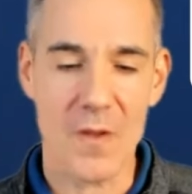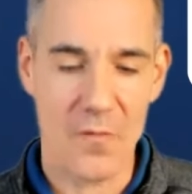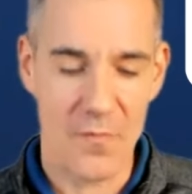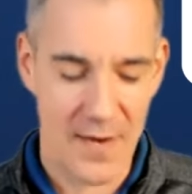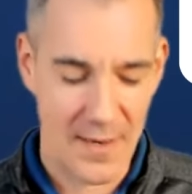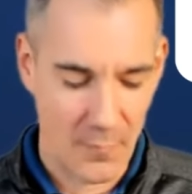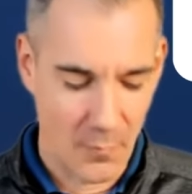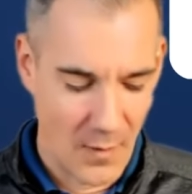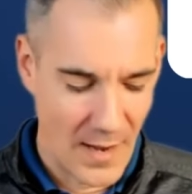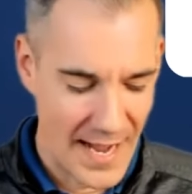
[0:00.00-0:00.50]

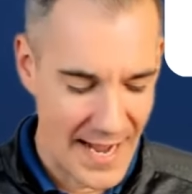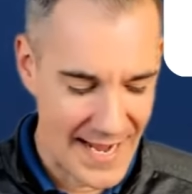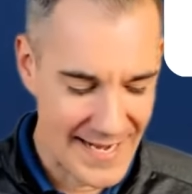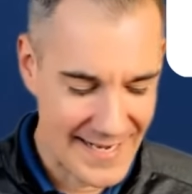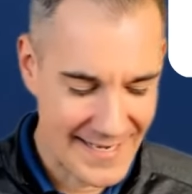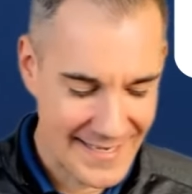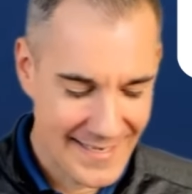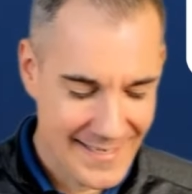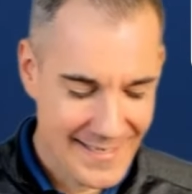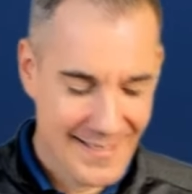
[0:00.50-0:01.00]
right?
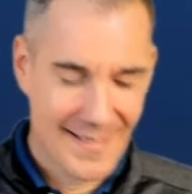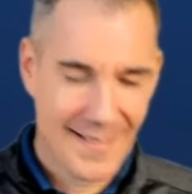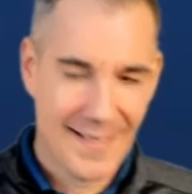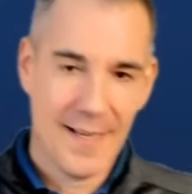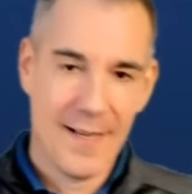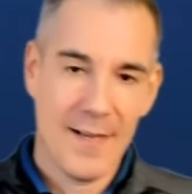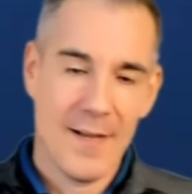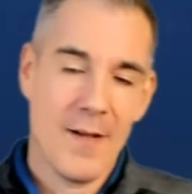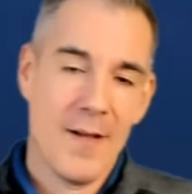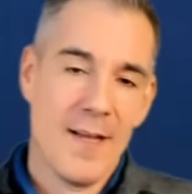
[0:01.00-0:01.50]
Why,
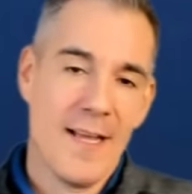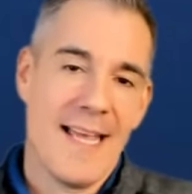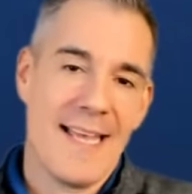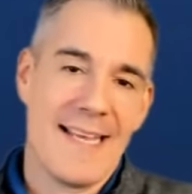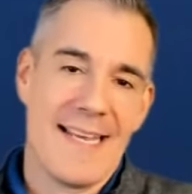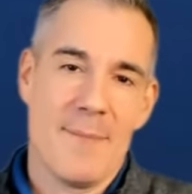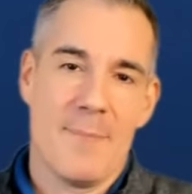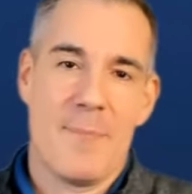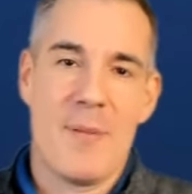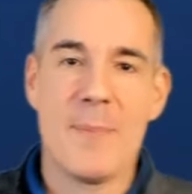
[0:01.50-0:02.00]

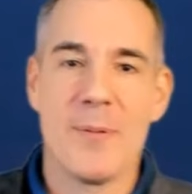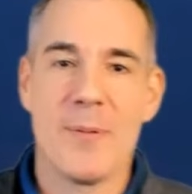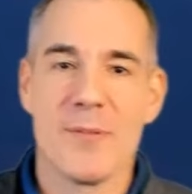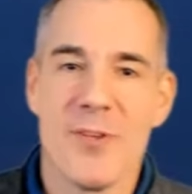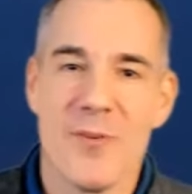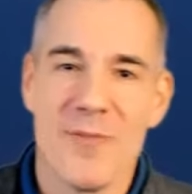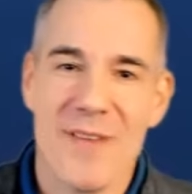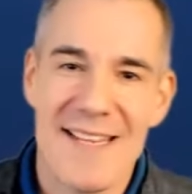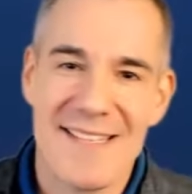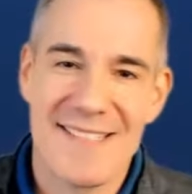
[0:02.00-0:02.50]
again, people
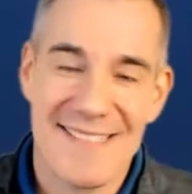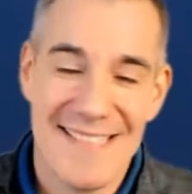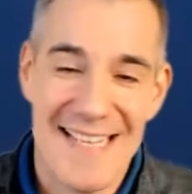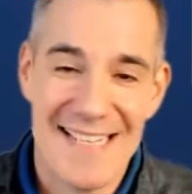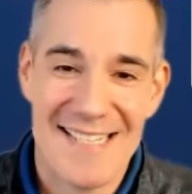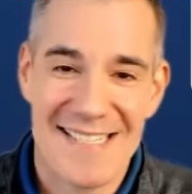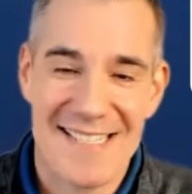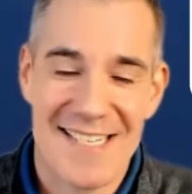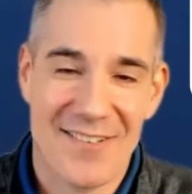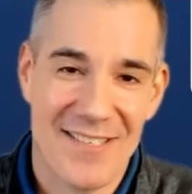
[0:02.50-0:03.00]
don't
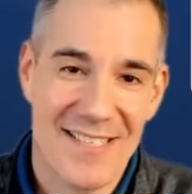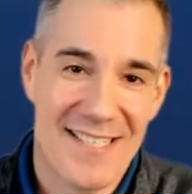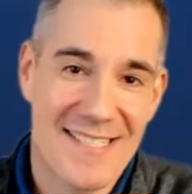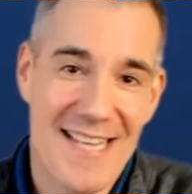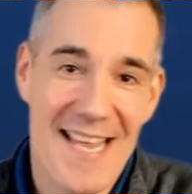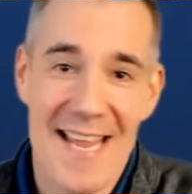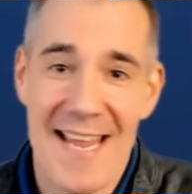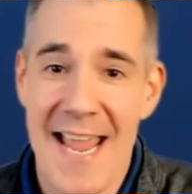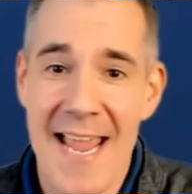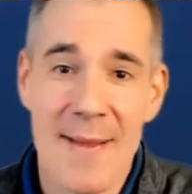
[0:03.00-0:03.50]
necessarily
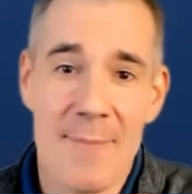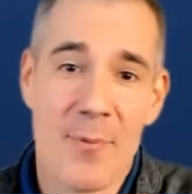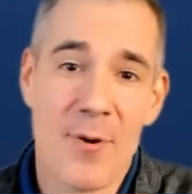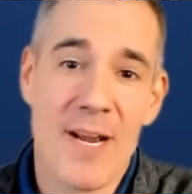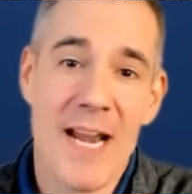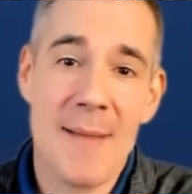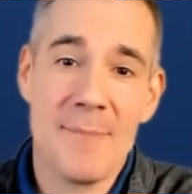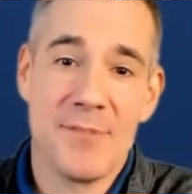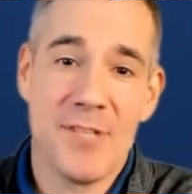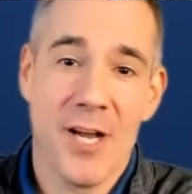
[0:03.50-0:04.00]
say, hey,
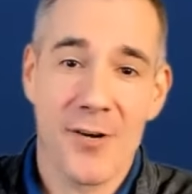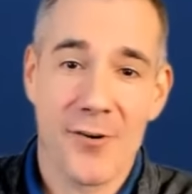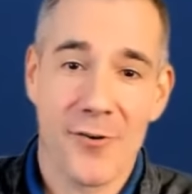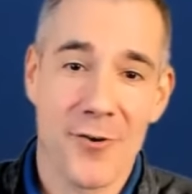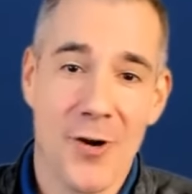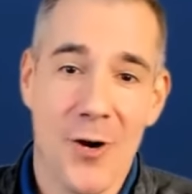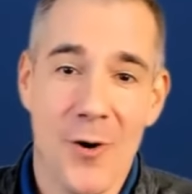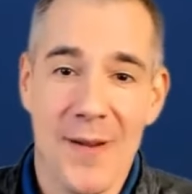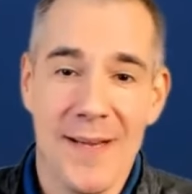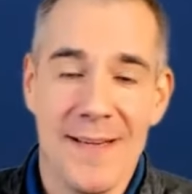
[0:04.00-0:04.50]
Brent, I'm done
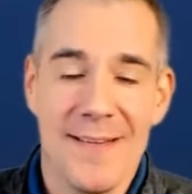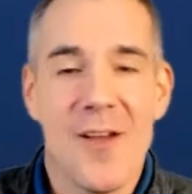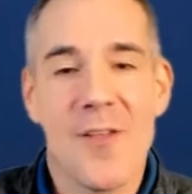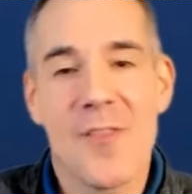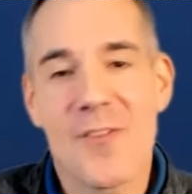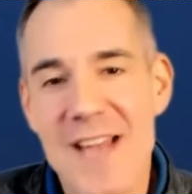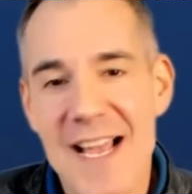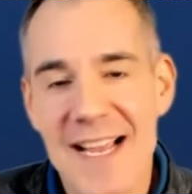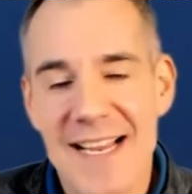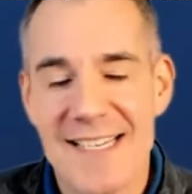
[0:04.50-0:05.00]
growing. No,
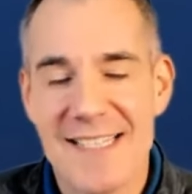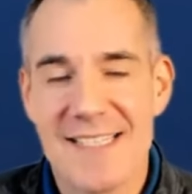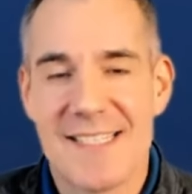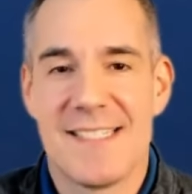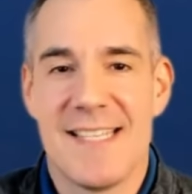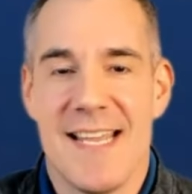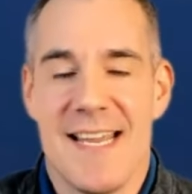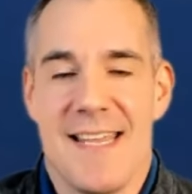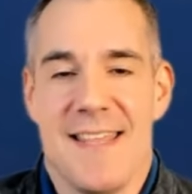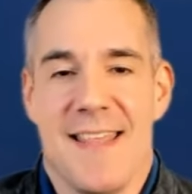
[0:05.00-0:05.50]
they're not going to
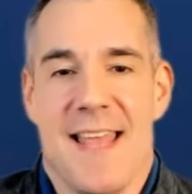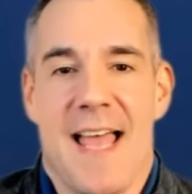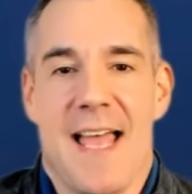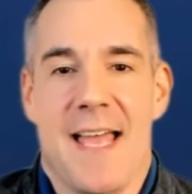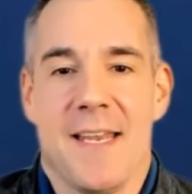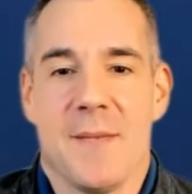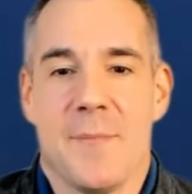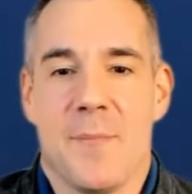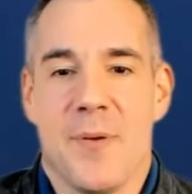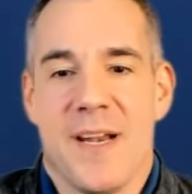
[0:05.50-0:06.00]
say that,
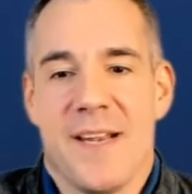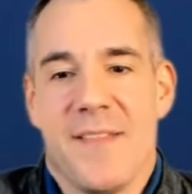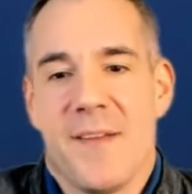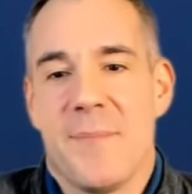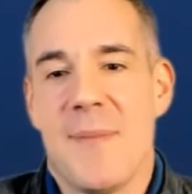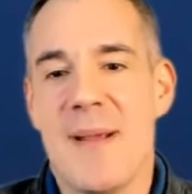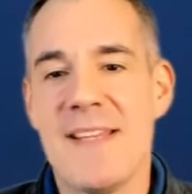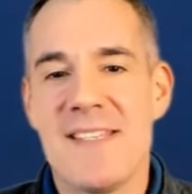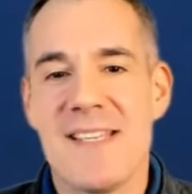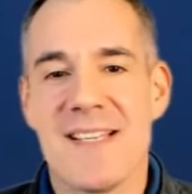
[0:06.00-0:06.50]
but they're
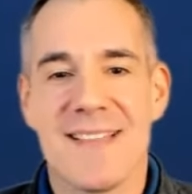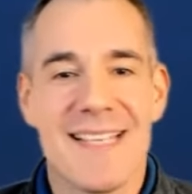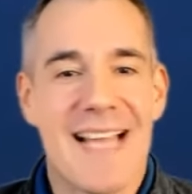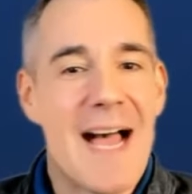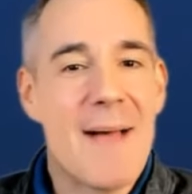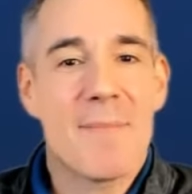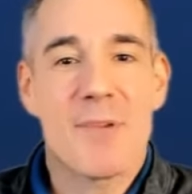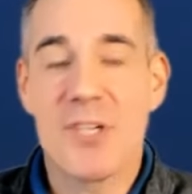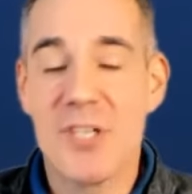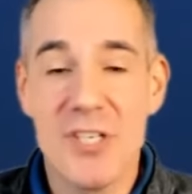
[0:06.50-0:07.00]
basically,
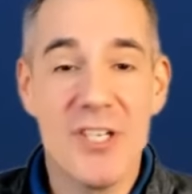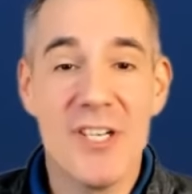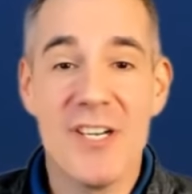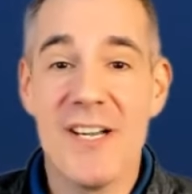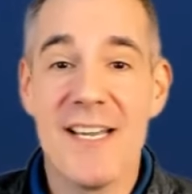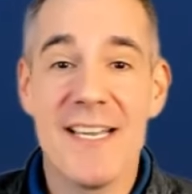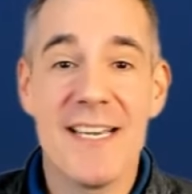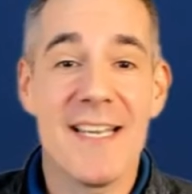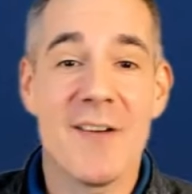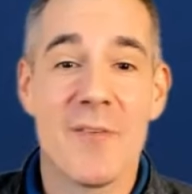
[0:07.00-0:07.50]
I'm
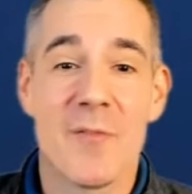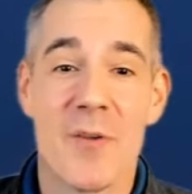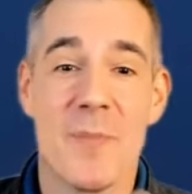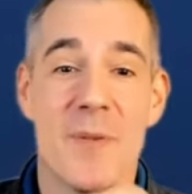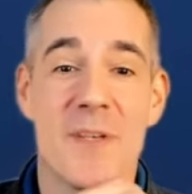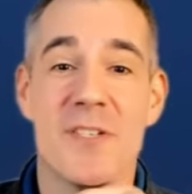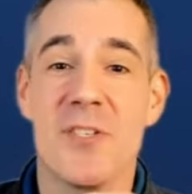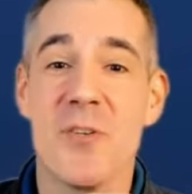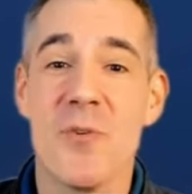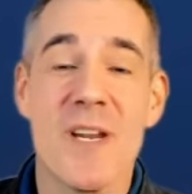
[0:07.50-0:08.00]
good. We've
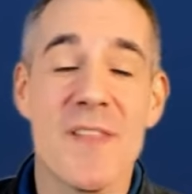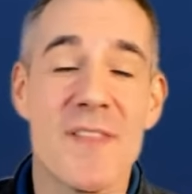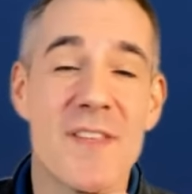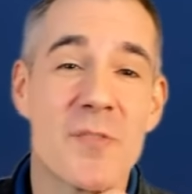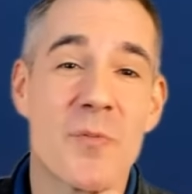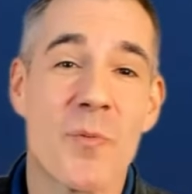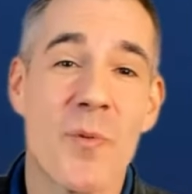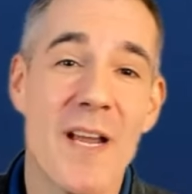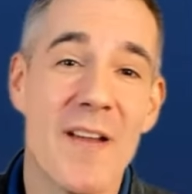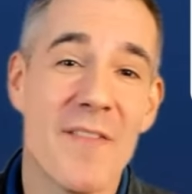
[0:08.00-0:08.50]
been doing it
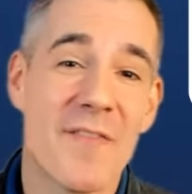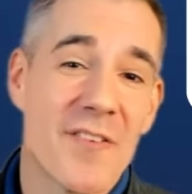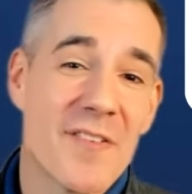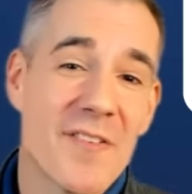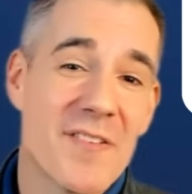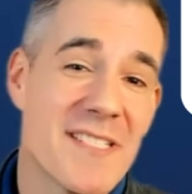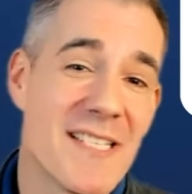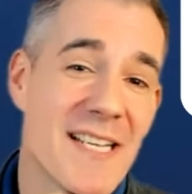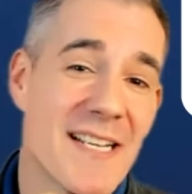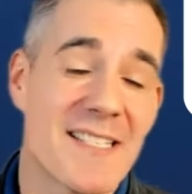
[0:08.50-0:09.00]
this way for
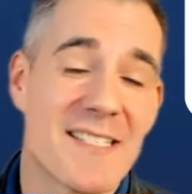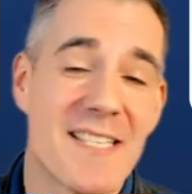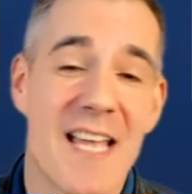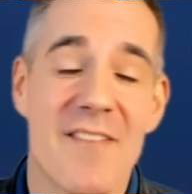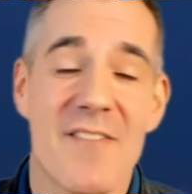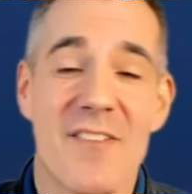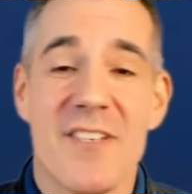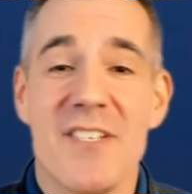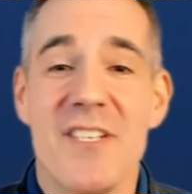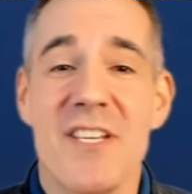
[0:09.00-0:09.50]
six,
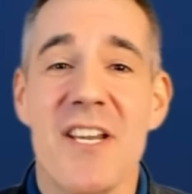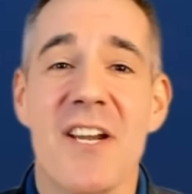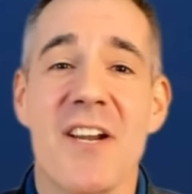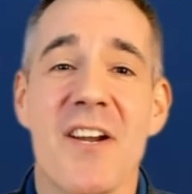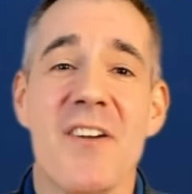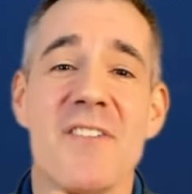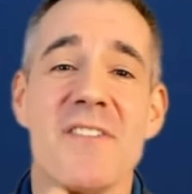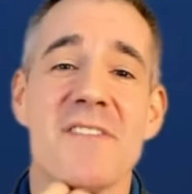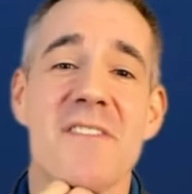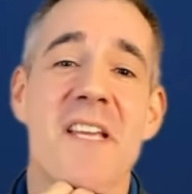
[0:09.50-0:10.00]
seven
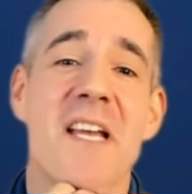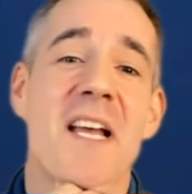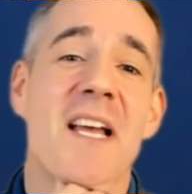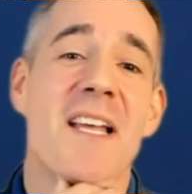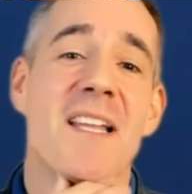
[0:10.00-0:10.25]
years.